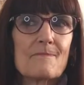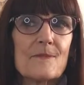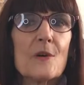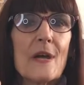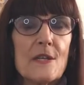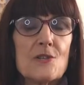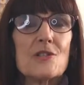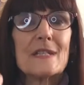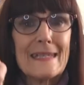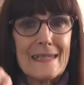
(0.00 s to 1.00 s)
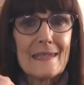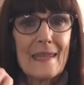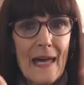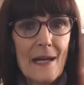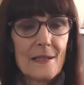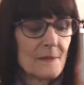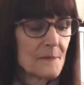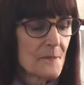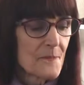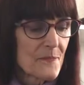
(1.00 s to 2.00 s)
your energy in
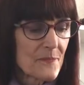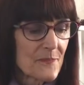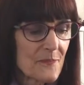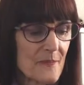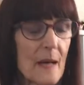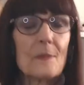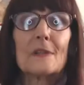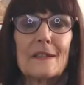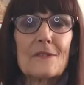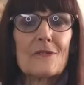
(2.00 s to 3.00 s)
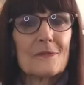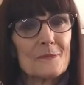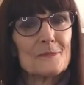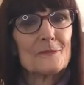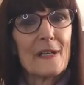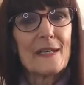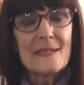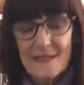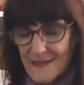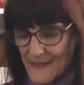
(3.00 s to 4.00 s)
that belief,
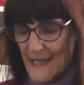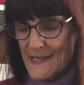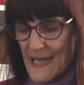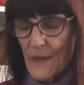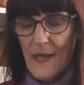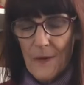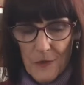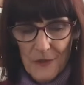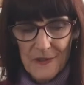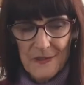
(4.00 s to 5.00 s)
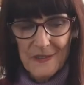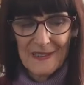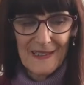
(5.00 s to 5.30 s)
right? That's how that works.